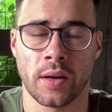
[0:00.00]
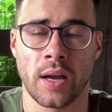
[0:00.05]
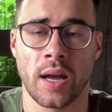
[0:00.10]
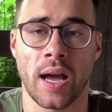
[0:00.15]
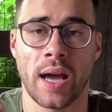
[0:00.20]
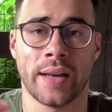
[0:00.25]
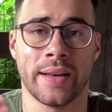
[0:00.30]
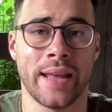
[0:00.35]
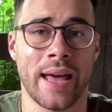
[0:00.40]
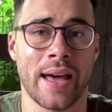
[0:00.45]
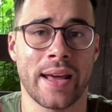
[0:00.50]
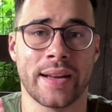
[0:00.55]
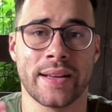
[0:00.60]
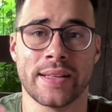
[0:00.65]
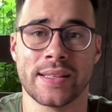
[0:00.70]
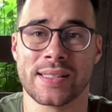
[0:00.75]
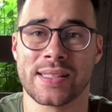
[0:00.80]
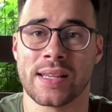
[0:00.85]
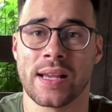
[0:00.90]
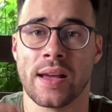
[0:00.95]
And that
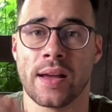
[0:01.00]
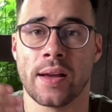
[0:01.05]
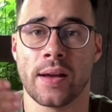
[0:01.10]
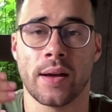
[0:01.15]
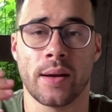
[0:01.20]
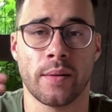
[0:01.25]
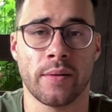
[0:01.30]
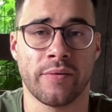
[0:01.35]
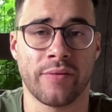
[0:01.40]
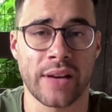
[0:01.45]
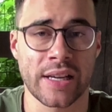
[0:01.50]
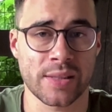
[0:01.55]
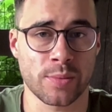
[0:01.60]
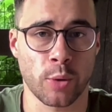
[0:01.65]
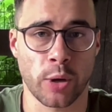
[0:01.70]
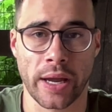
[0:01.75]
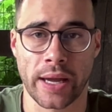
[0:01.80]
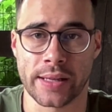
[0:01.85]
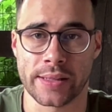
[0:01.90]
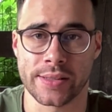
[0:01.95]
is
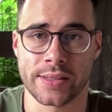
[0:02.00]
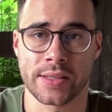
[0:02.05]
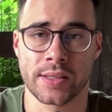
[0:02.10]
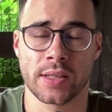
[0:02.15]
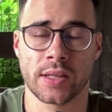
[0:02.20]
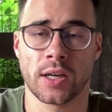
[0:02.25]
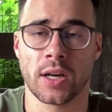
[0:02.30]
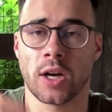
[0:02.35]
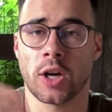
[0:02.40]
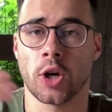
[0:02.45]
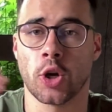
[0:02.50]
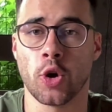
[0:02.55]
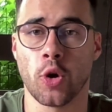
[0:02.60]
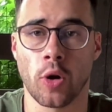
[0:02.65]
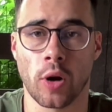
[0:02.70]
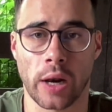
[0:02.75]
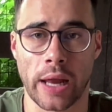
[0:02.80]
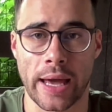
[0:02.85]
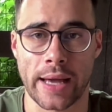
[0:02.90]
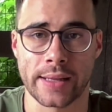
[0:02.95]
Facebook ads,
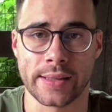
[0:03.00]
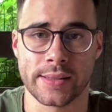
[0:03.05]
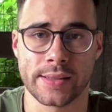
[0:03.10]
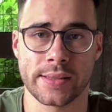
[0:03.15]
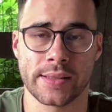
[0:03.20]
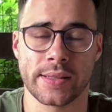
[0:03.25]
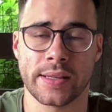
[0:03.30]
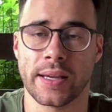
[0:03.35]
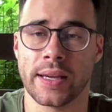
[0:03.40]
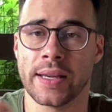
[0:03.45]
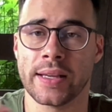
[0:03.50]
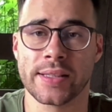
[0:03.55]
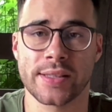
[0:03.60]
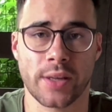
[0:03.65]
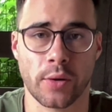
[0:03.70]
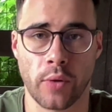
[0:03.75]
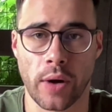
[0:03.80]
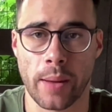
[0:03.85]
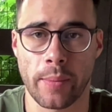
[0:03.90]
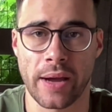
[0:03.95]
Google ads,
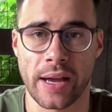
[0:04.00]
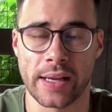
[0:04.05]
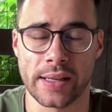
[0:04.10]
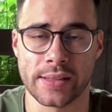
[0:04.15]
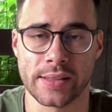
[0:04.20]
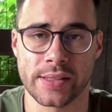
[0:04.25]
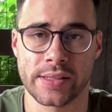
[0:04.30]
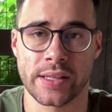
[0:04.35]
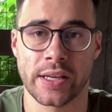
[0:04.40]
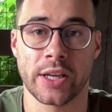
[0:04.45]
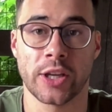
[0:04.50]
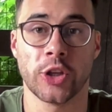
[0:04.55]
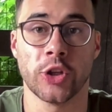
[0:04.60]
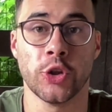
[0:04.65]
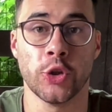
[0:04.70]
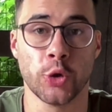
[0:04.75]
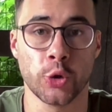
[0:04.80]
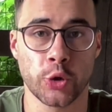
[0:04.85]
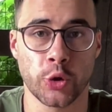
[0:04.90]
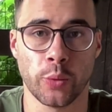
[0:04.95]
Instagram ads,
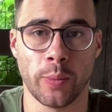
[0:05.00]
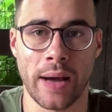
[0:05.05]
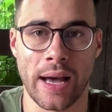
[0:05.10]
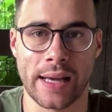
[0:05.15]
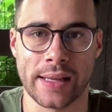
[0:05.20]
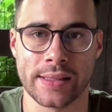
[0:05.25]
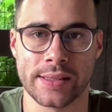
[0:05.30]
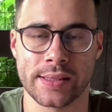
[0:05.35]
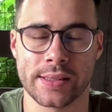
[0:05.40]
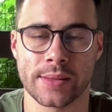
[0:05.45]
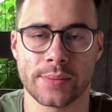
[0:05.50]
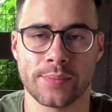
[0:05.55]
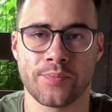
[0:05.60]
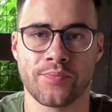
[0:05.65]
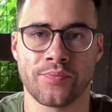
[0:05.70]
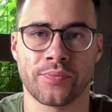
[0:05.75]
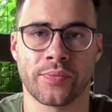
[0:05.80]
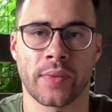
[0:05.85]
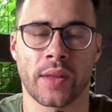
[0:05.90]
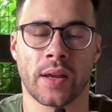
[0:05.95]
YouTube ads,
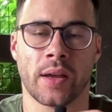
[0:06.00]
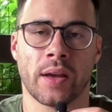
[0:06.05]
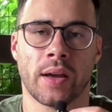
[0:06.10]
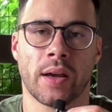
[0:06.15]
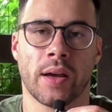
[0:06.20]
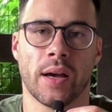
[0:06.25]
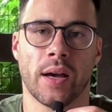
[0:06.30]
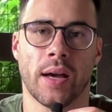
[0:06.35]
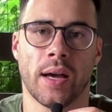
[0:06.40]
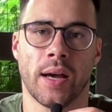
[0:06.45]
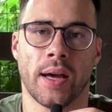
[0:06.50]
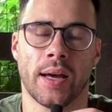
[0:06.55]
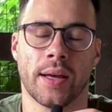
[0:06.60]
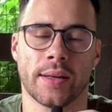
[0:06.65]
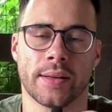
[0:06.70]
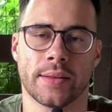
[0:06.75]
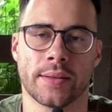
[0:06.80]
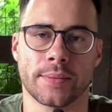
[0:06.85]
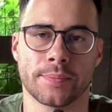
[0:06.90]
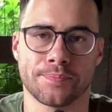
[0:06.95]

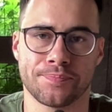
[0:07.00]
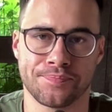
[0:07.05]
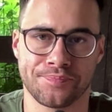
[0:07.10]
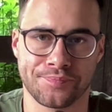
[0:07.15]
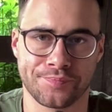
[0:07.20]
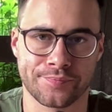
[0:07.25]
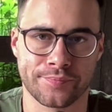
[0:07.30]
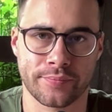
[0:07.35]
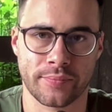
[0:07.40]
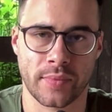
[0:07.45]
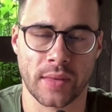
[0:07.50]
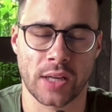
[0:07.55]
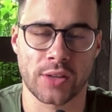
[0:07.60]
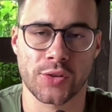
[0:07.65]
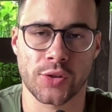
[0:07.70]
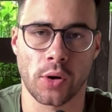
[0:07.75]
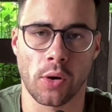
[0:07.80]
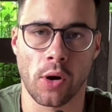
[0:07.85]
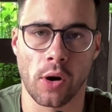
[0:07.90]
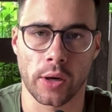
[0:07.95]
and
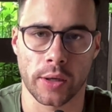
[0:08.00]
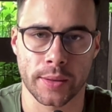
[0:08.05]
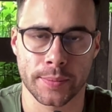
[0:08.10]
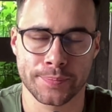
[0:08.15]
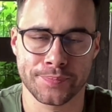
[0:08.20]
so on.